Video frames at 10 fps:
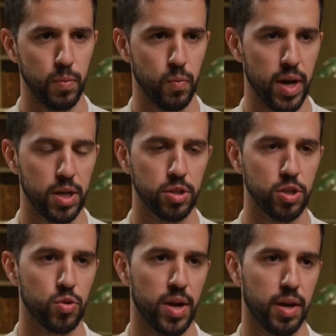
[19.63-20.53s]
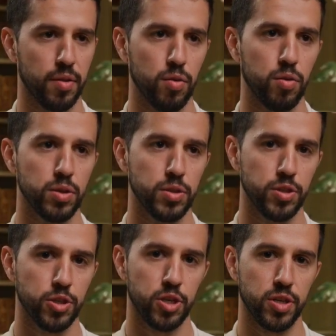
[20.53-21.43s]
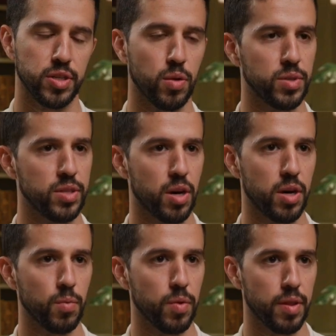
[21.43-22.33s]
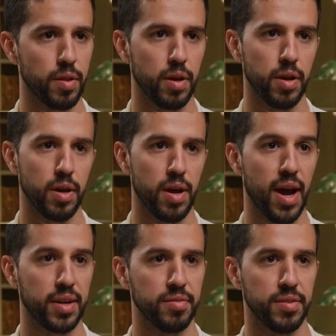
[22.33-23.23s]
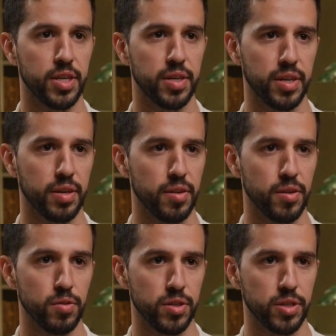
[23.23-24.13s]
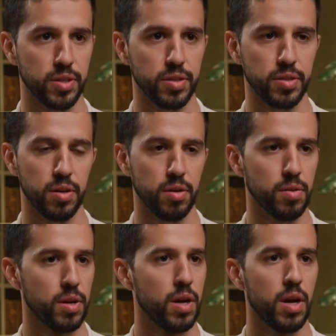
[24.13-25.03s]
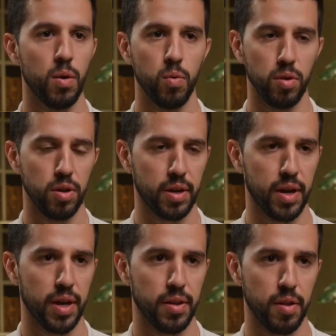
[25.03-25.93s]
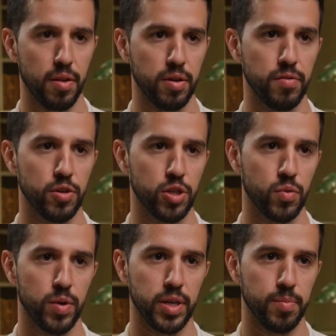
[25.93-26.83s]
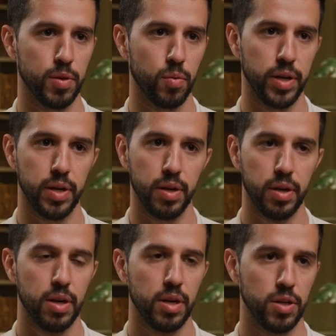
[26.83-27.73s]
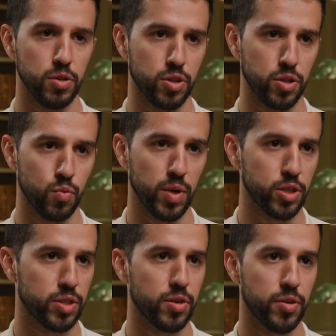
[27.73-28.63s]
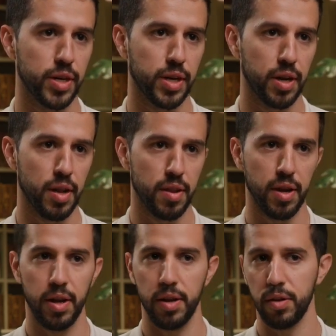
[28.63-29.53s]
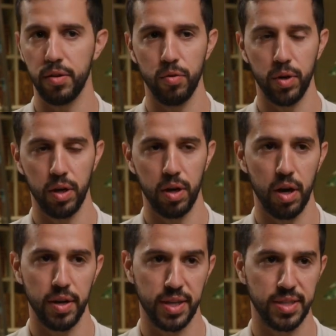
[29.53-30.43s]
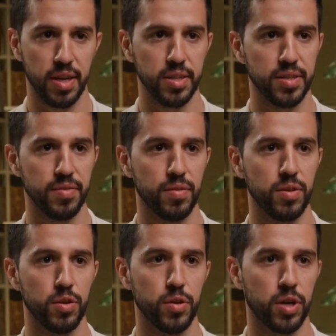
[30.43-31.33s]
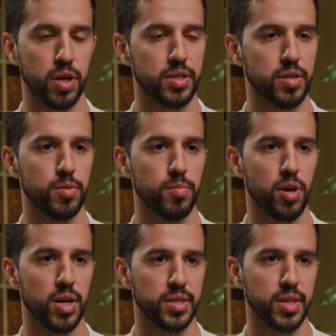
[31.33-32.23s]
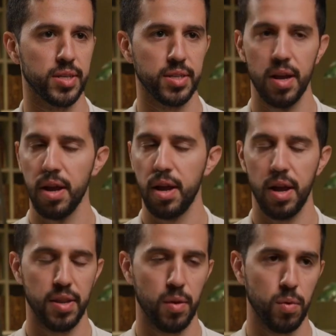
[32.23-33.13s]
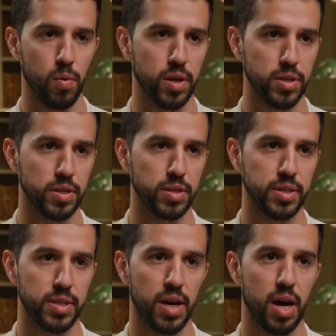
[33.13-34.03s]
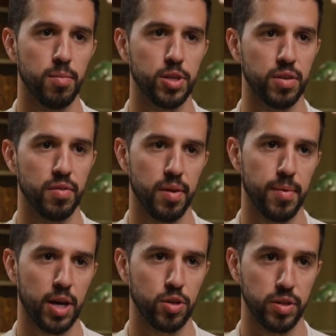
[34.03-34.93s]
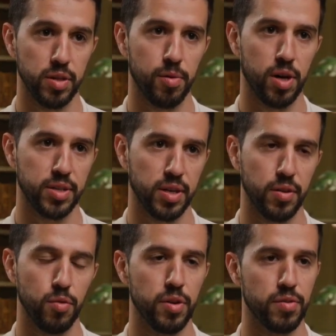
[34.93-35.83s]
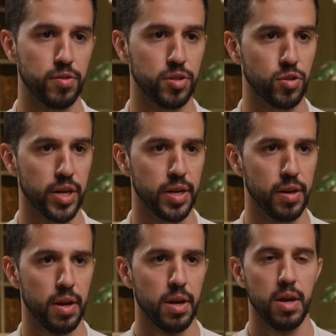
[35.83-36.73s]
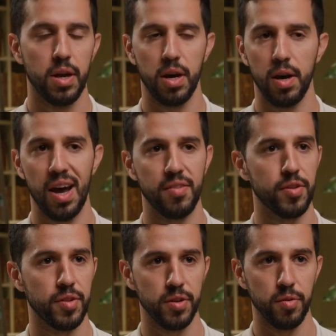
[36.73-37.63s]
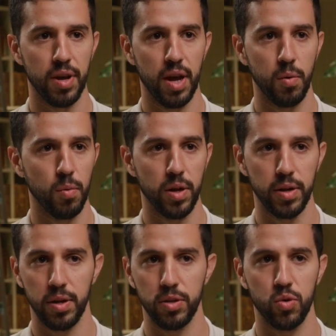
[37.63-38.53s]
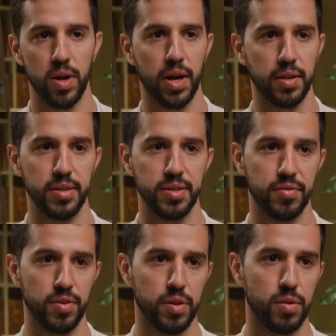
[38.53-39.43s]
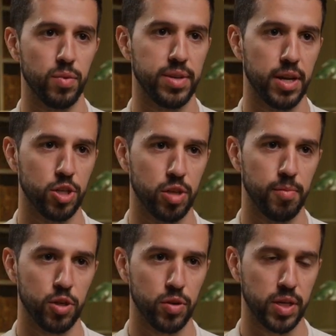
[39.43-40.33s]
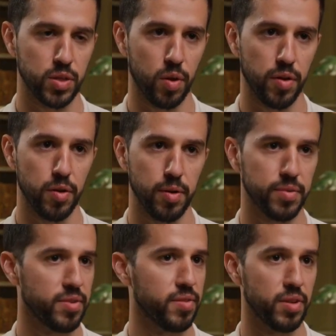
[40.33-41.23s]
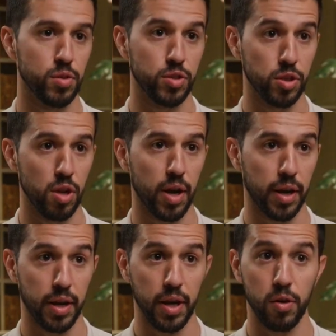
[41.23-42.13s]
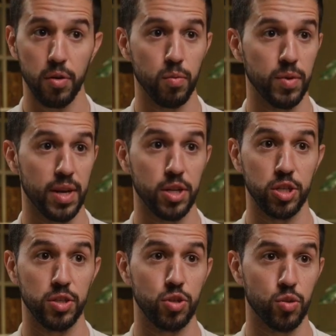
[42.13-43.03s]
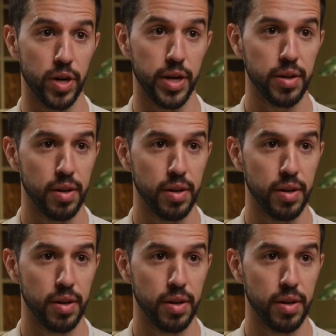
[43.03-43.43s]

We actually track the whole user journey. So we start with activating the users. So we'll look at the conversion rates between users registering and then doing an extensive know your customer process. And then we want to see how much of them actually deposit and do their first trade. After they do that, we want to track these different retention metrics, whether it's the user logging in or retention to trade.